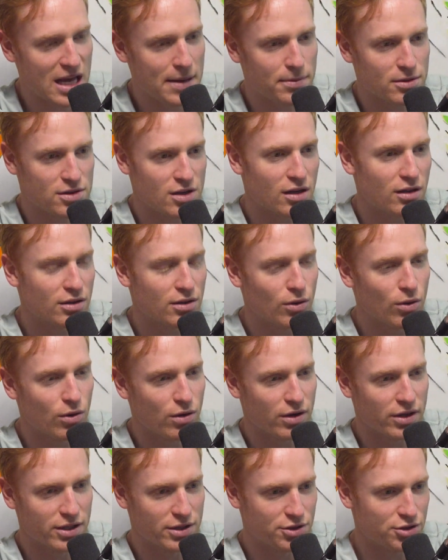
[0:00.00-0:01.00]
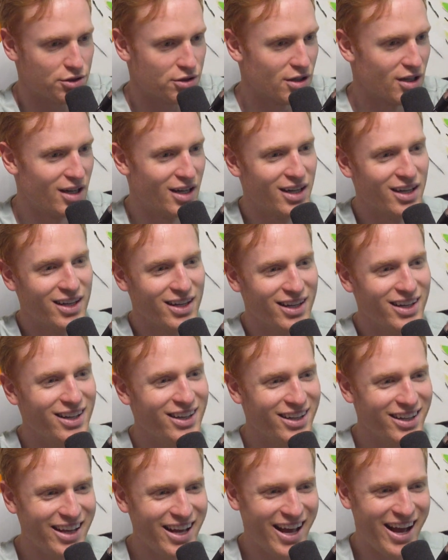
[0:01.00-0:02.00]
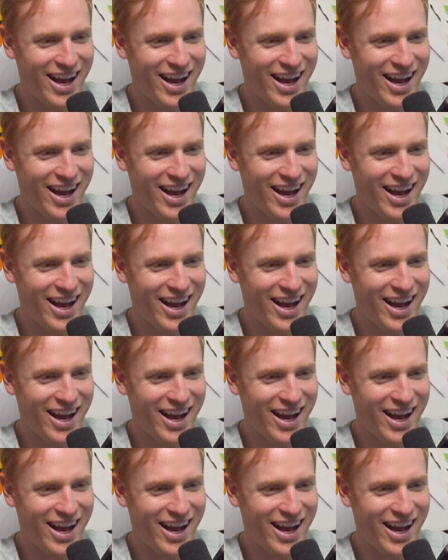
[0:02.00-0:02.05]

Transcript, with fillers: tables drunk all in samurais orange. over there. I